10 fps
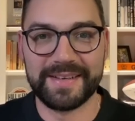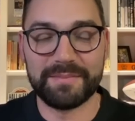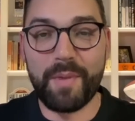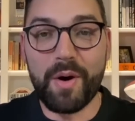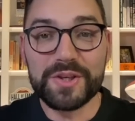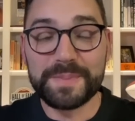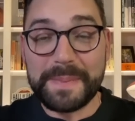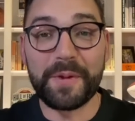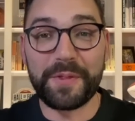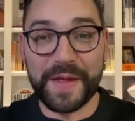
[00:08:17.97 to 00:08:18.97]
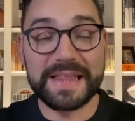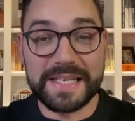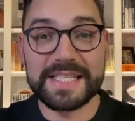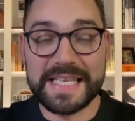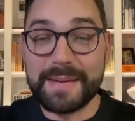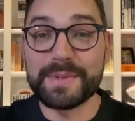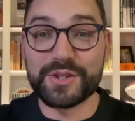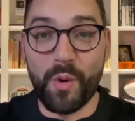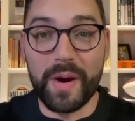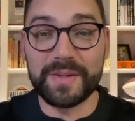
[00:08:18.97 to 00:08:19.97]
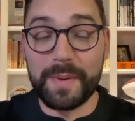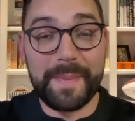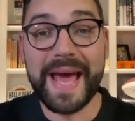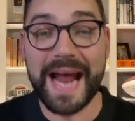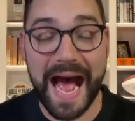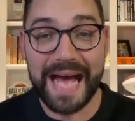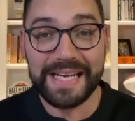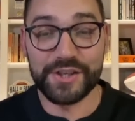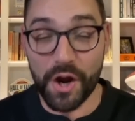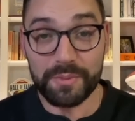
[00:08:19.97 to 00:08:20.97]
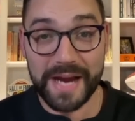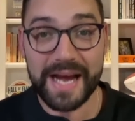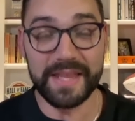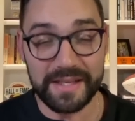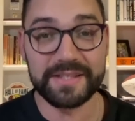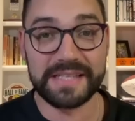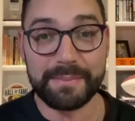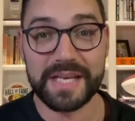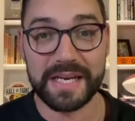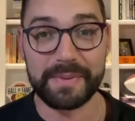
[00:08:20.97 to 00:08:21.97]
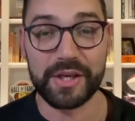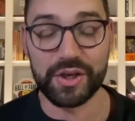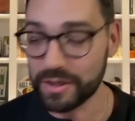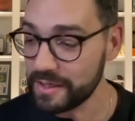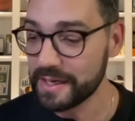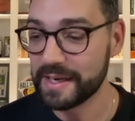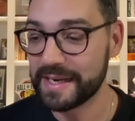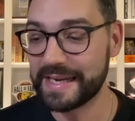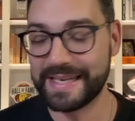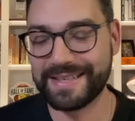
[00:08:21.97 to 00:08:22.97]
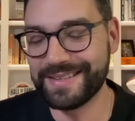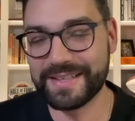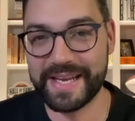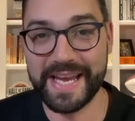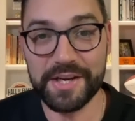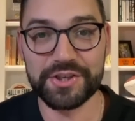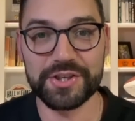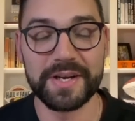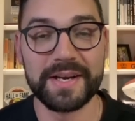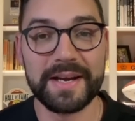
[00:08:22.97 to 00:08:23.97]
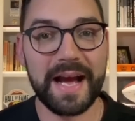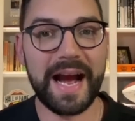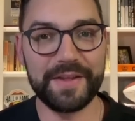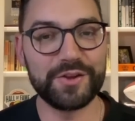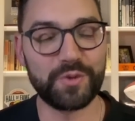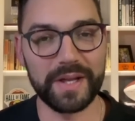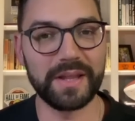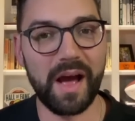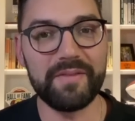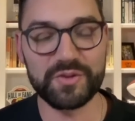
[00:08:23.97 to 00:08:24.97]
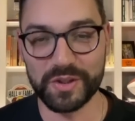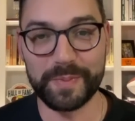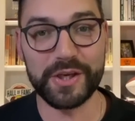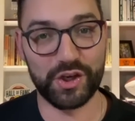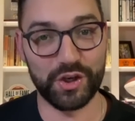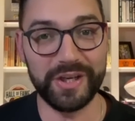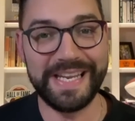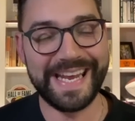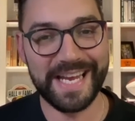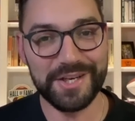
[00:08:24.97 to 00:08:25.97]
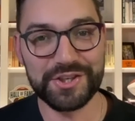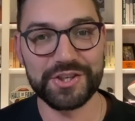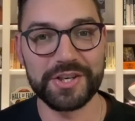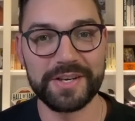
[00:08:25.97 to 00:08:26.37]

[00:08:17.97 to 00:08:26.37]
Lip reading: Most people think this team is going to be bad. I don't. I think this team is going to be good-ish. I think Jordan Love is going to be good-ish.